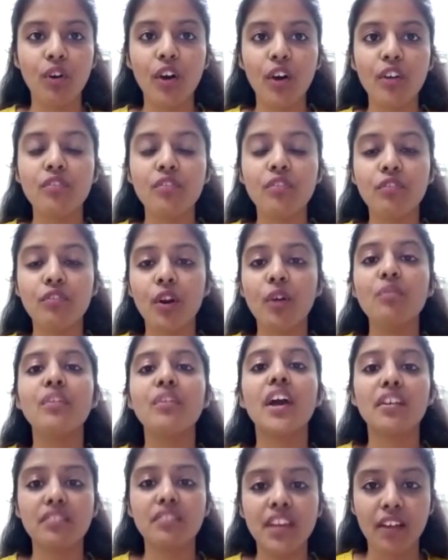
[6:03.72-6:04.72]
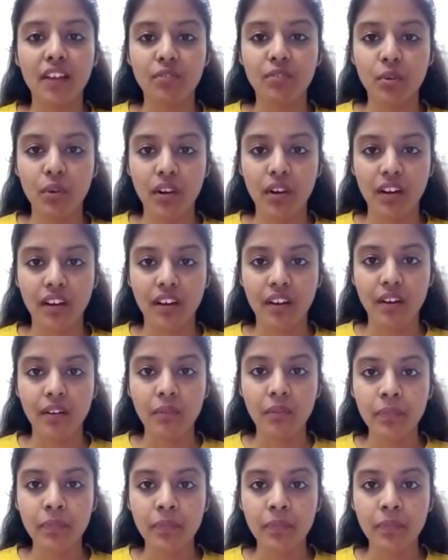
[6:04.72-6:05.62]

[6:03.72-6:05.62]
for from where we have to learn.